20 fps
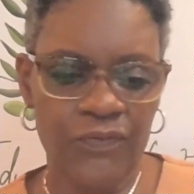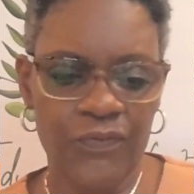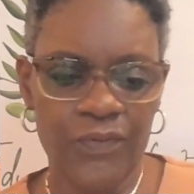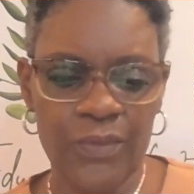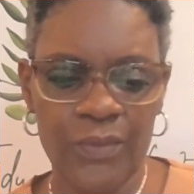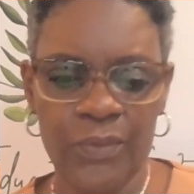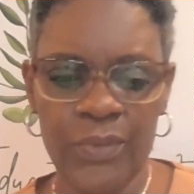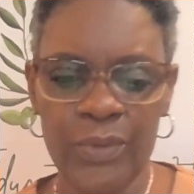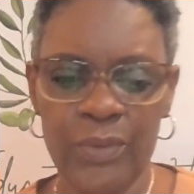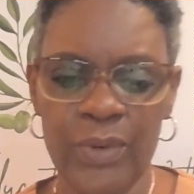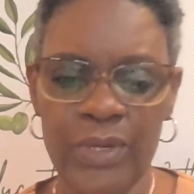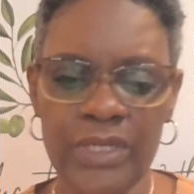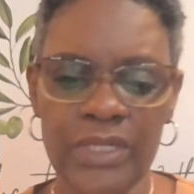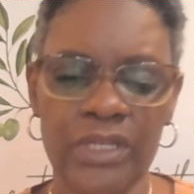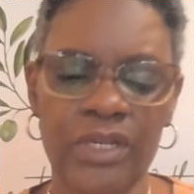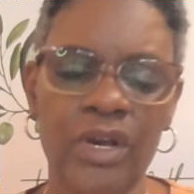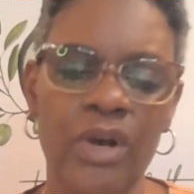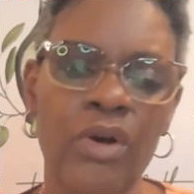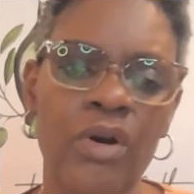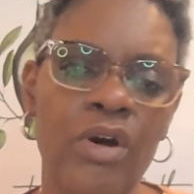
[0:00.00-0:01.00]
we want to
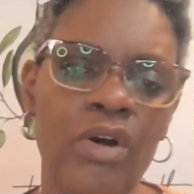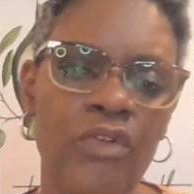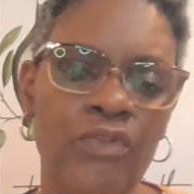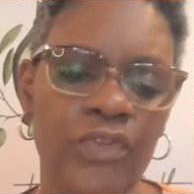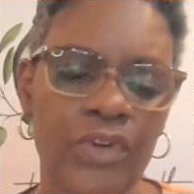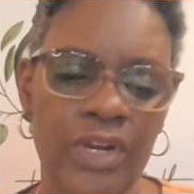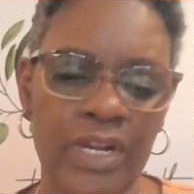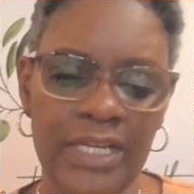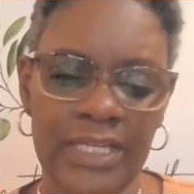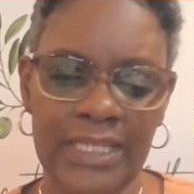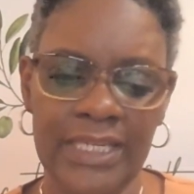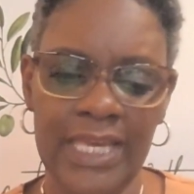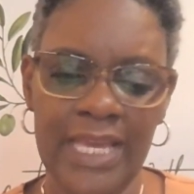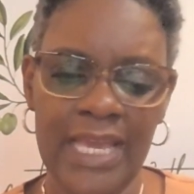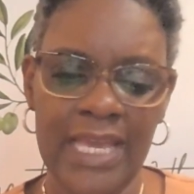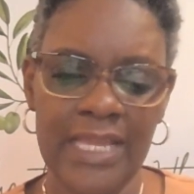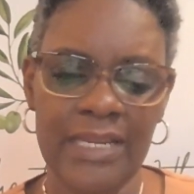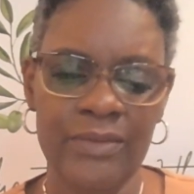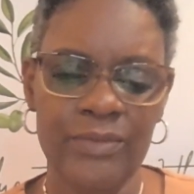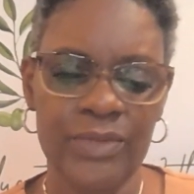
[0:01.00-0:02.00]
go over
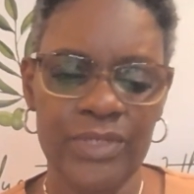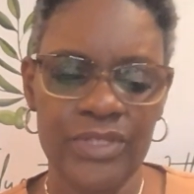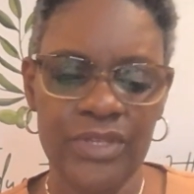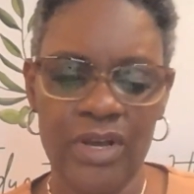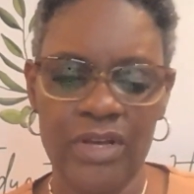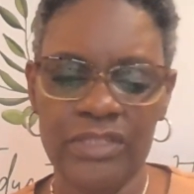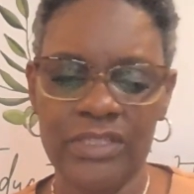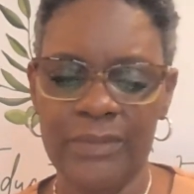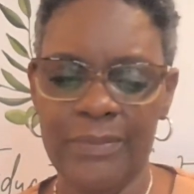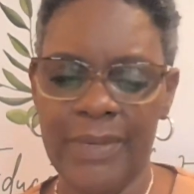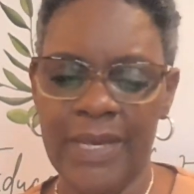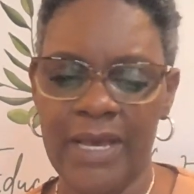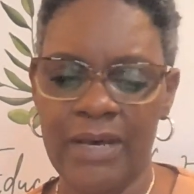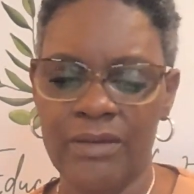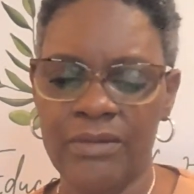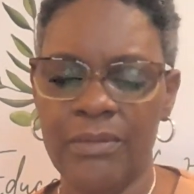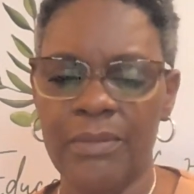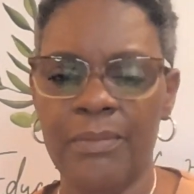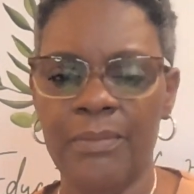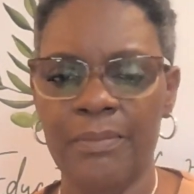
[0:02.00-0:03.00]
again. We talked
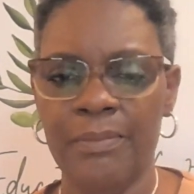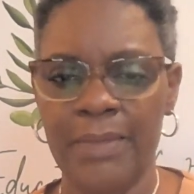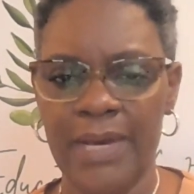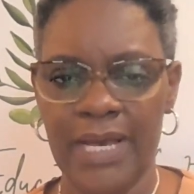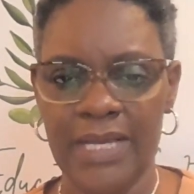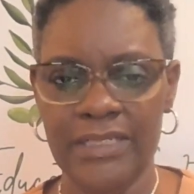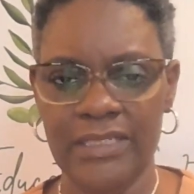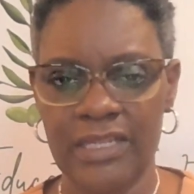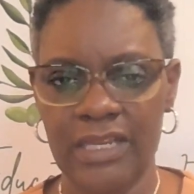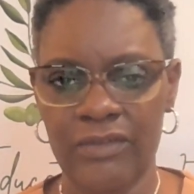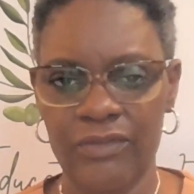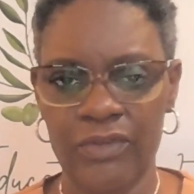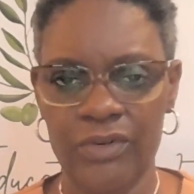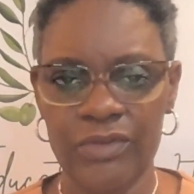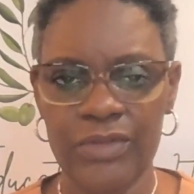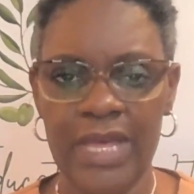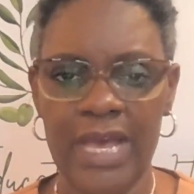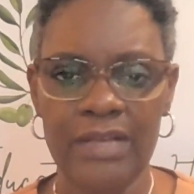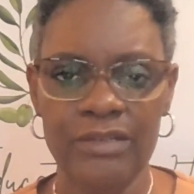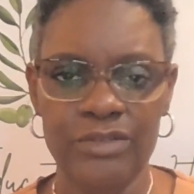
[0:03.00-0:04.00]
about mindset
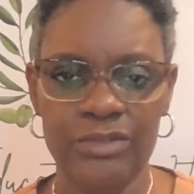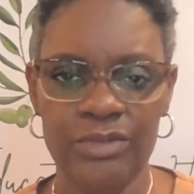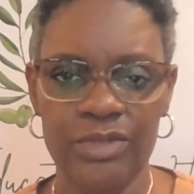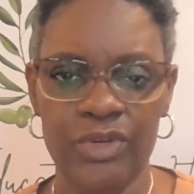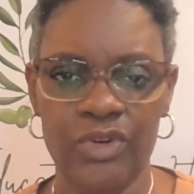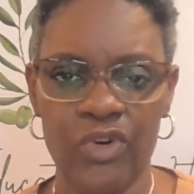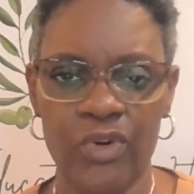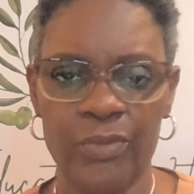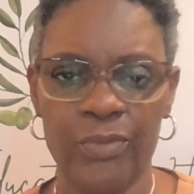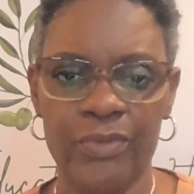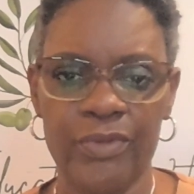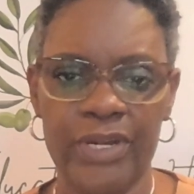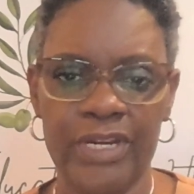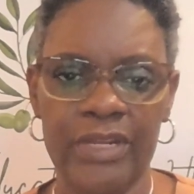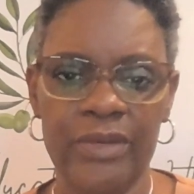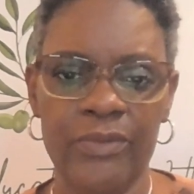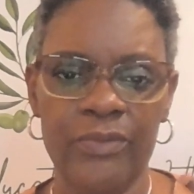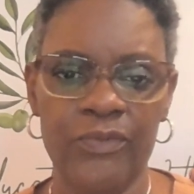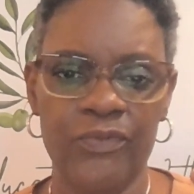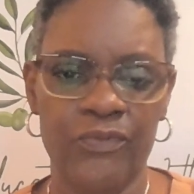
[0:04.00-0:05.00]
growth, how to incorporate
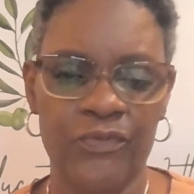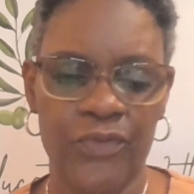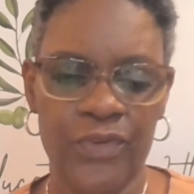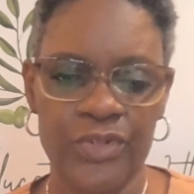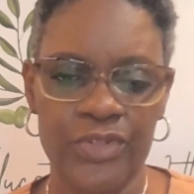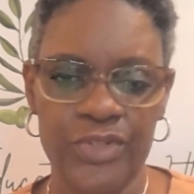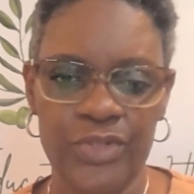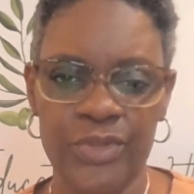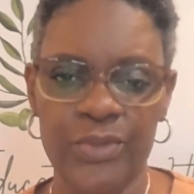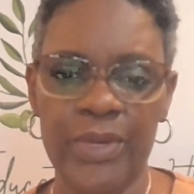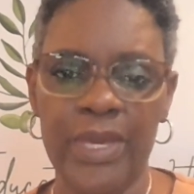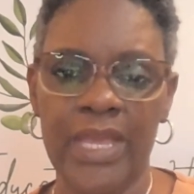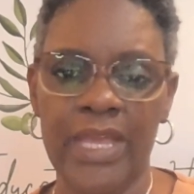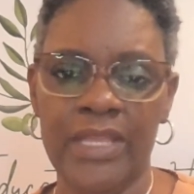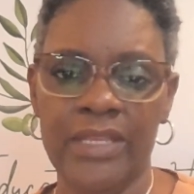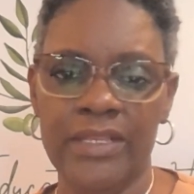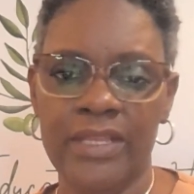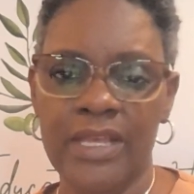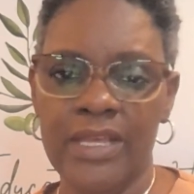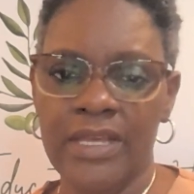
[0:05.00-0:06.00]
it for you
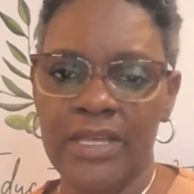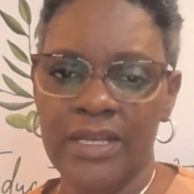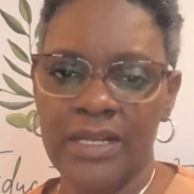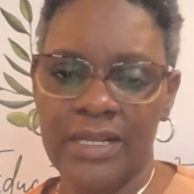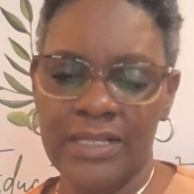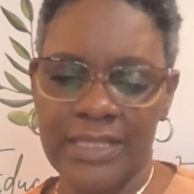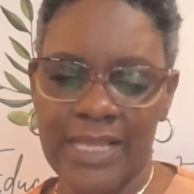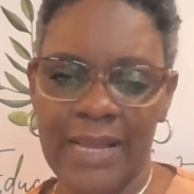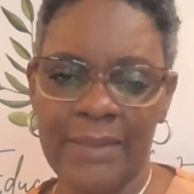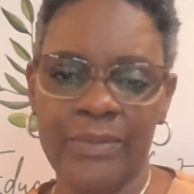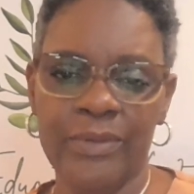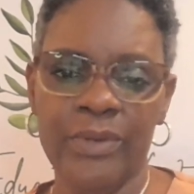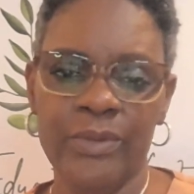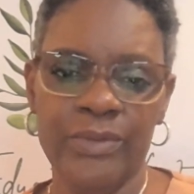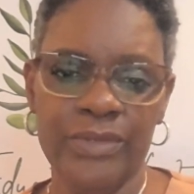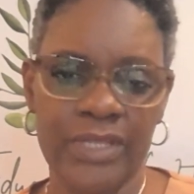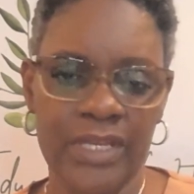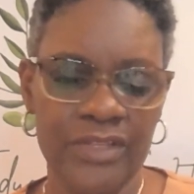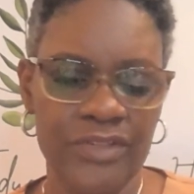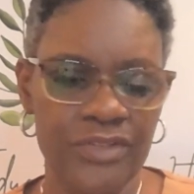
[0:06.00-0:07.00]
and collaborate
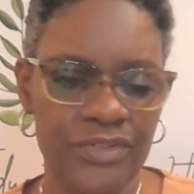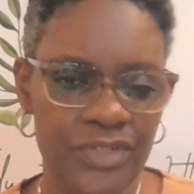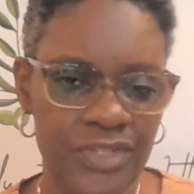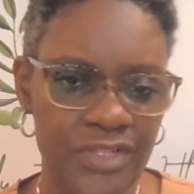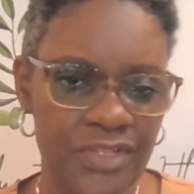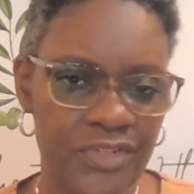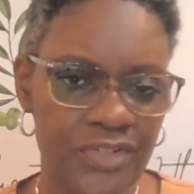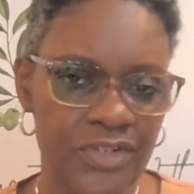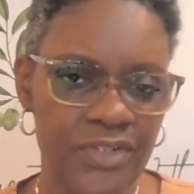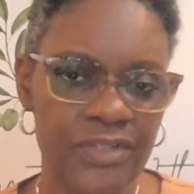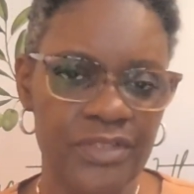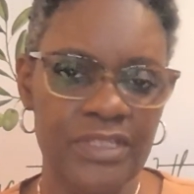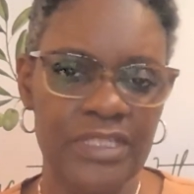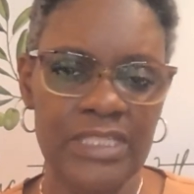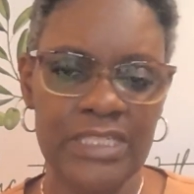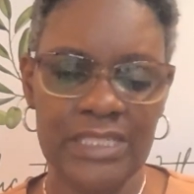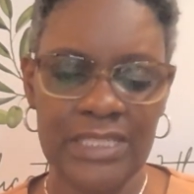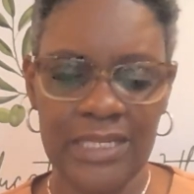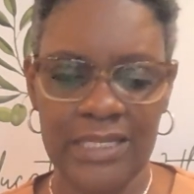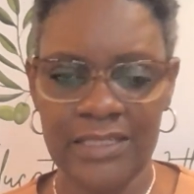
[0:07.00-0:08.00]
with other teachers,
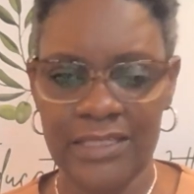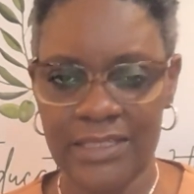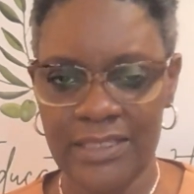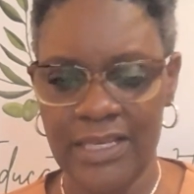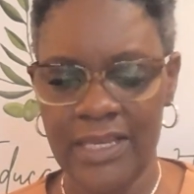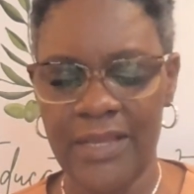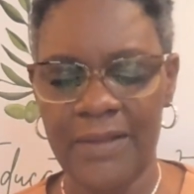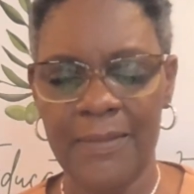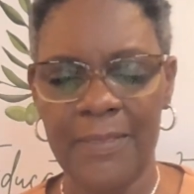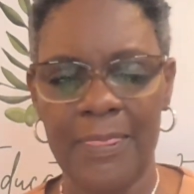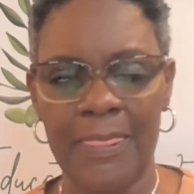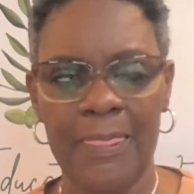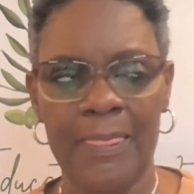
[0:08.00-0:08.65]
discuss it.